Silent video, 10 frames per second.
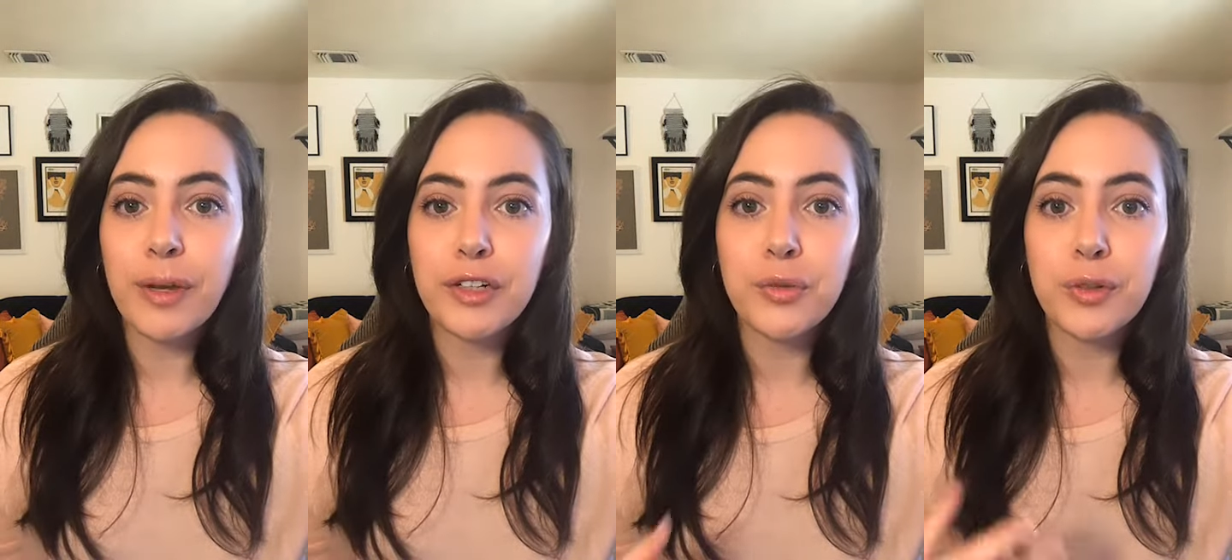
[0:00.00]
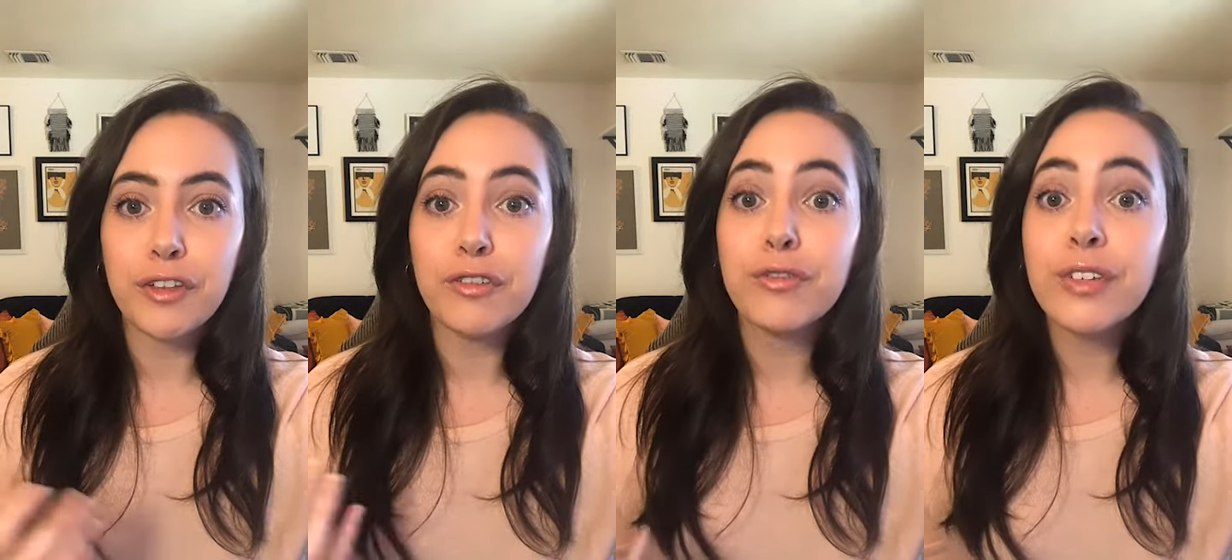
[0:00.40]
and you really
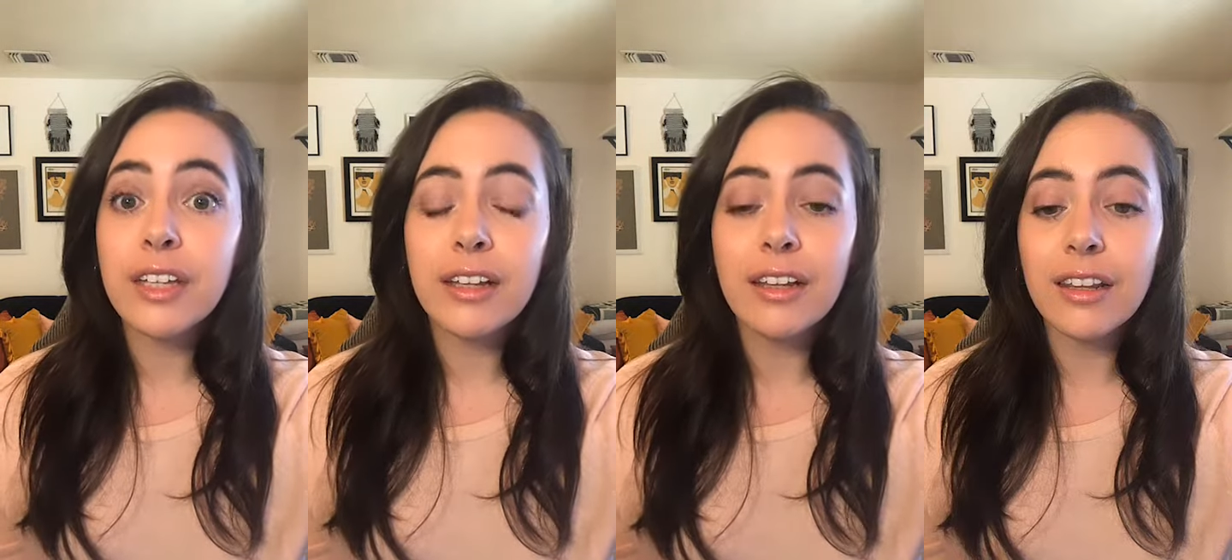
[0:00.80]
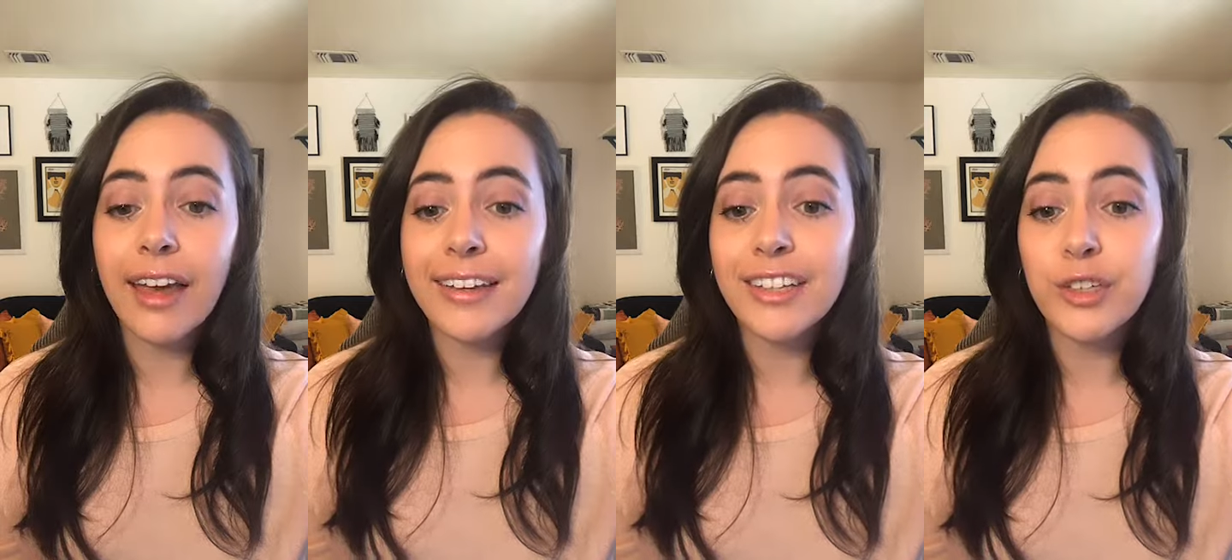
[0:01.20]
feel
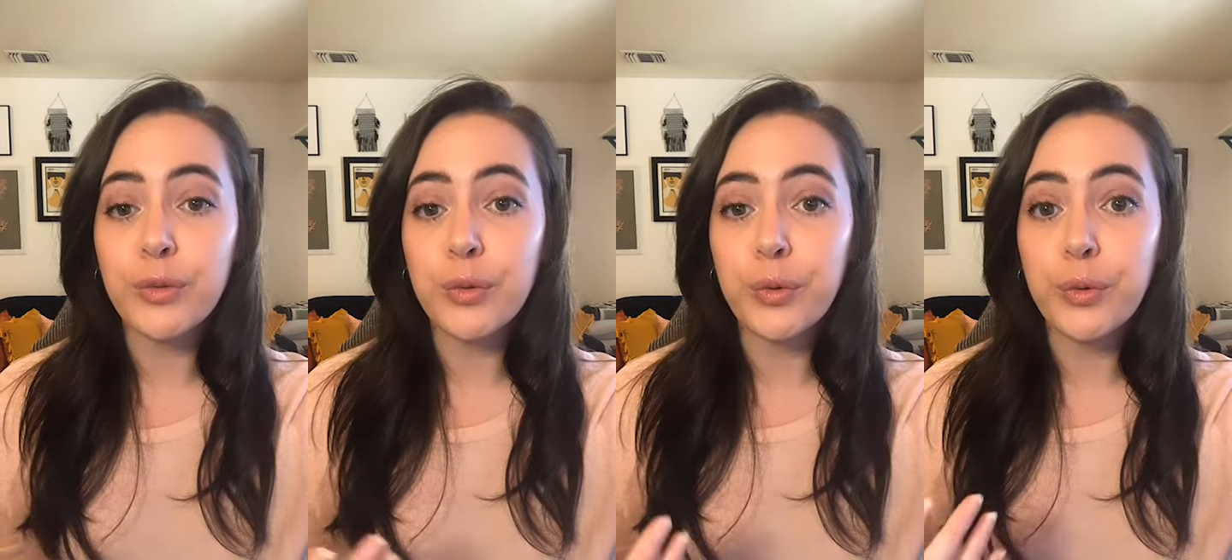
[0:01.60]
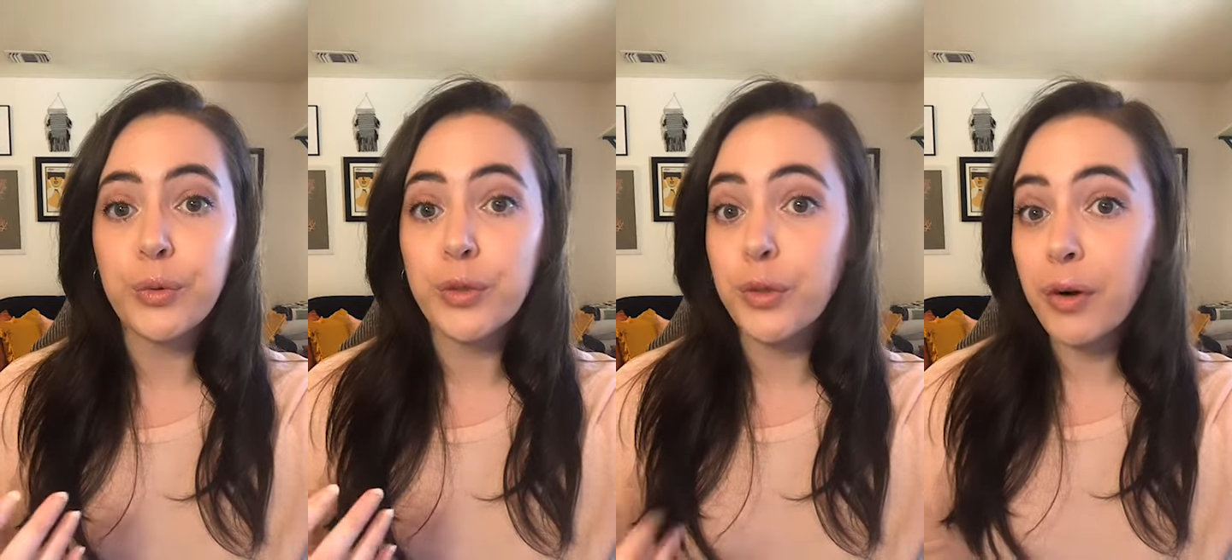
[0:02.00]
like you
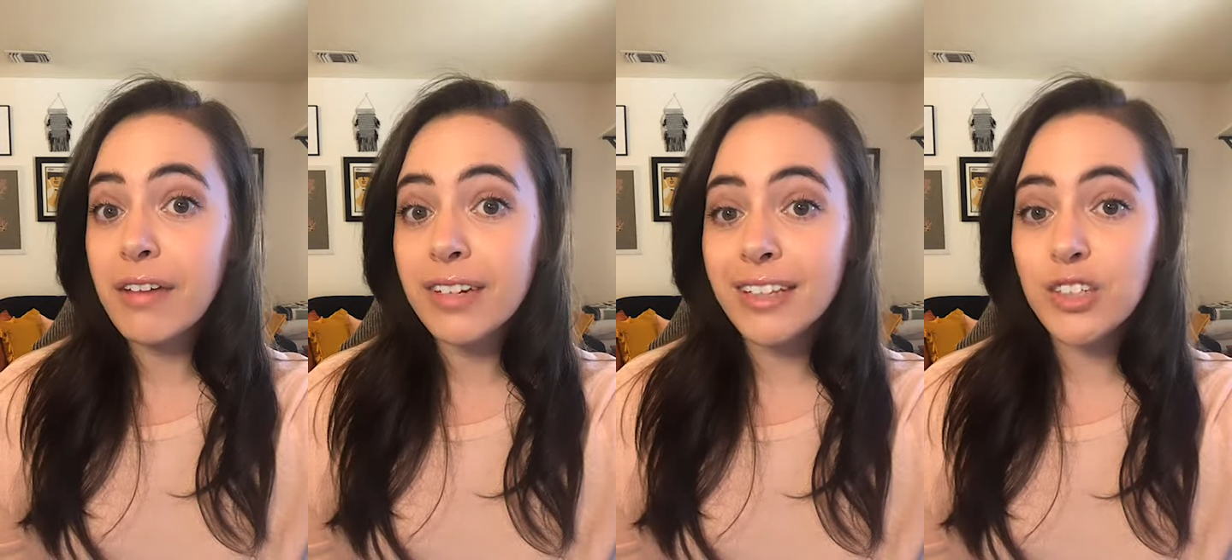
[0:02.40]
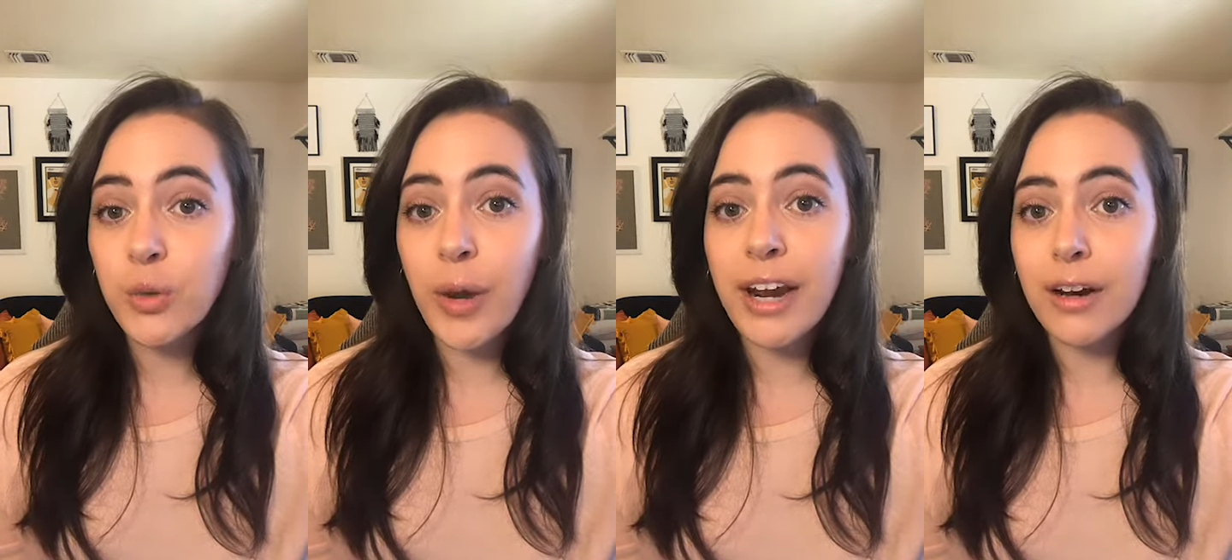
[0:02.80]
don't have anything to
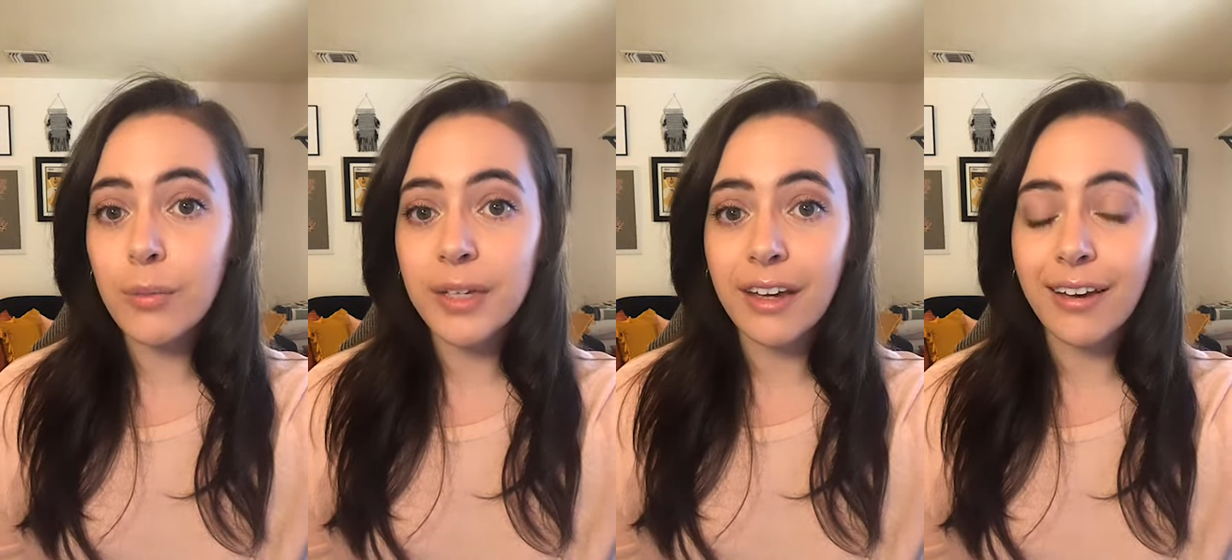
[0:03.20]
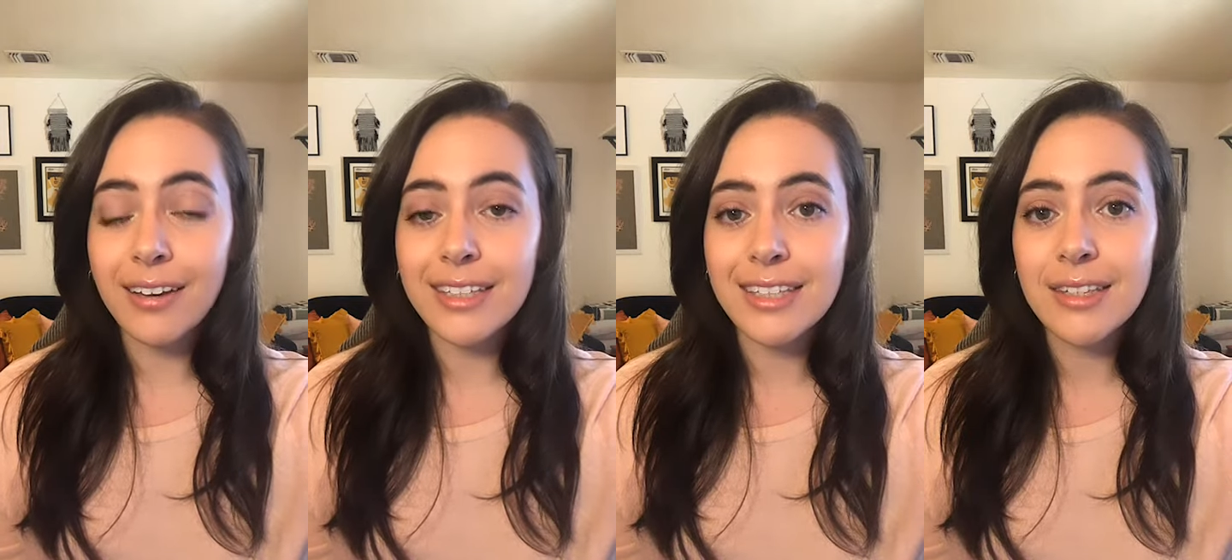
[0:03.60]
wear
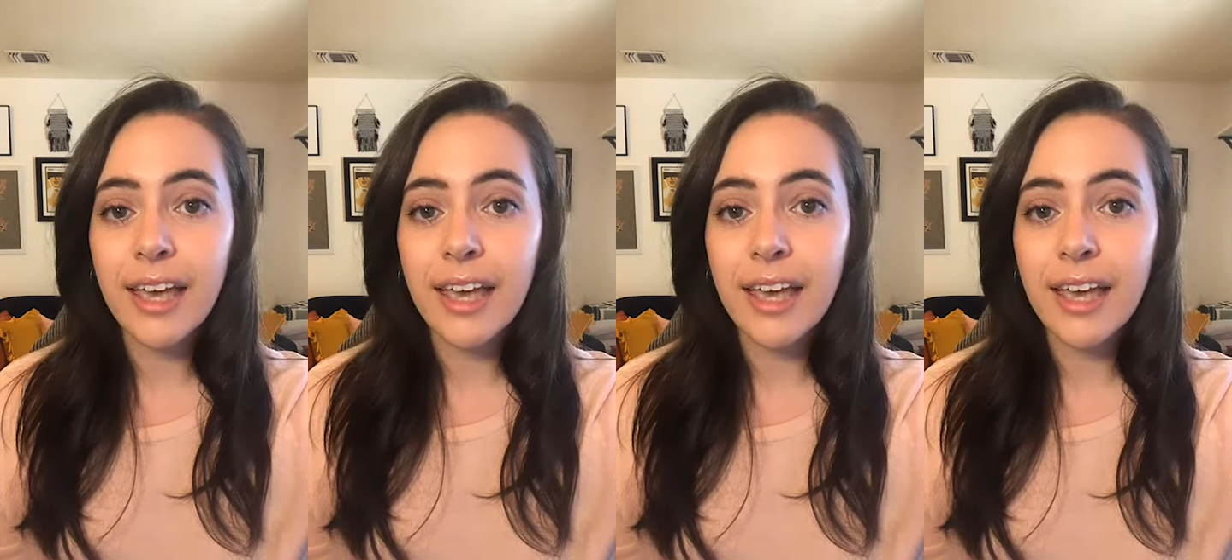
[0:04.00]
because